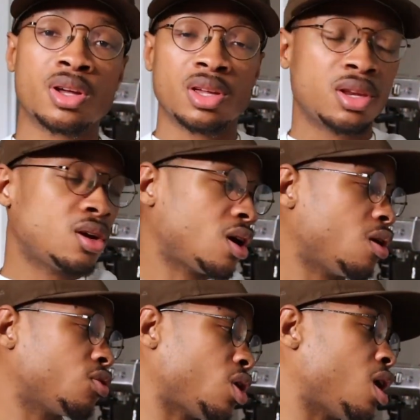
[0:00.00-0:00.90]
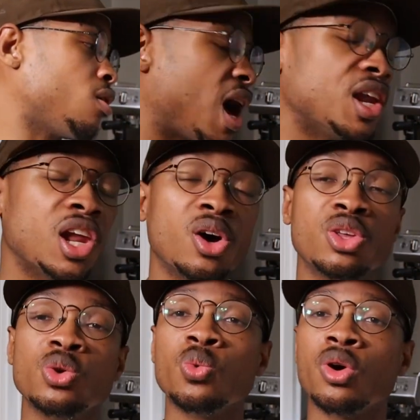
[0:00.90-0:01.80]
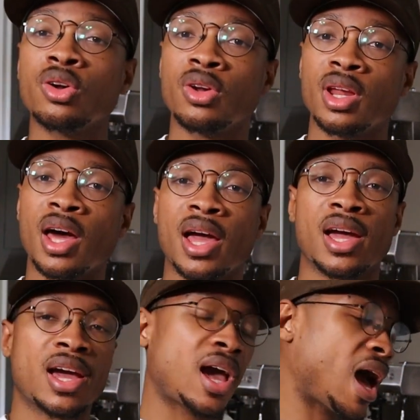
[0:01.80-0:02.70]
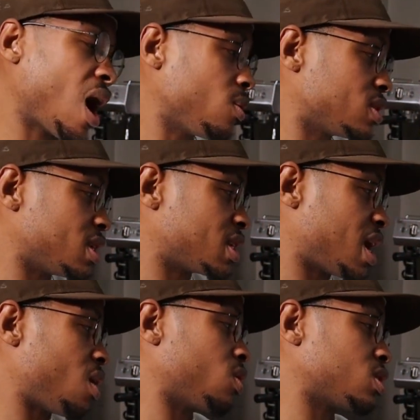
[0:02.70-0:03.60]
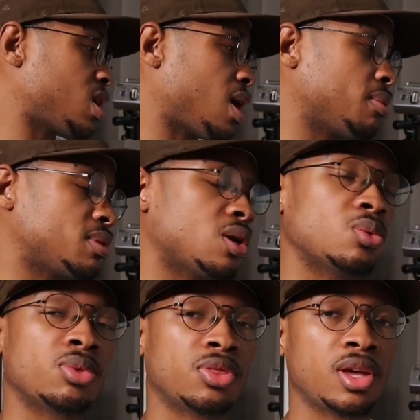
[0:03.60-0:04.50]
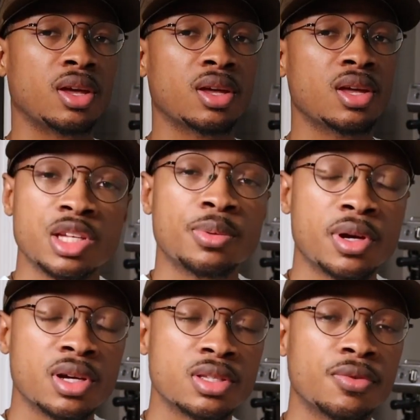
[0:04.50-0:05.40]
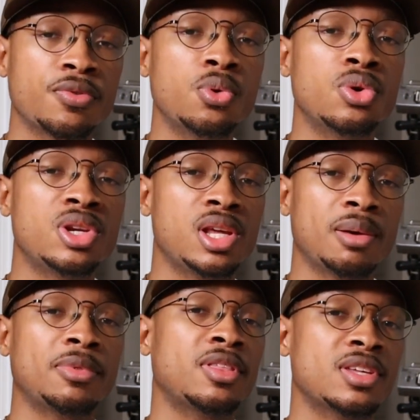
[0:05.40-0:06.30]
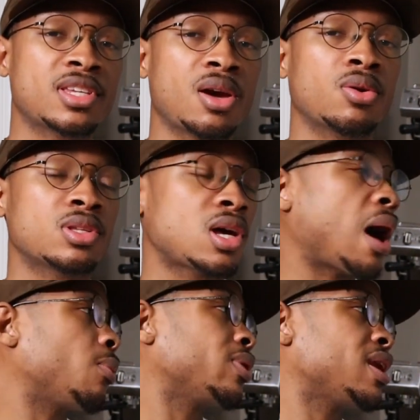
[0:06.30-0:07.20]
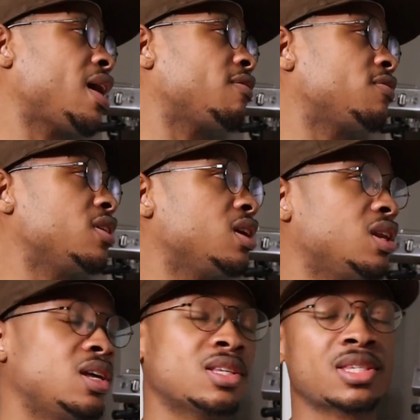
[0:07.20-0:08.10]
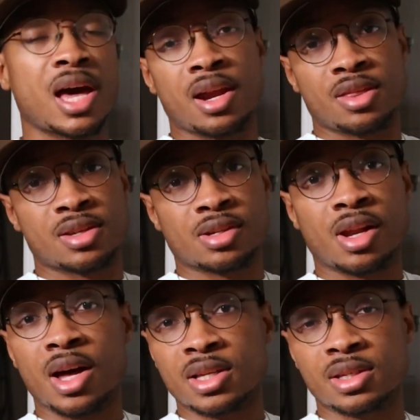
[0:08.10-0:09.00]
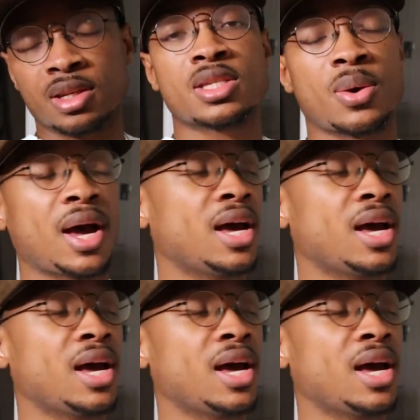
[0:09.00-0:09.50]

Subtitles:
in there overall. I know you wondering how is this countertop so thick? It's because the full depth of this countertop would not fit inside of this closet, so I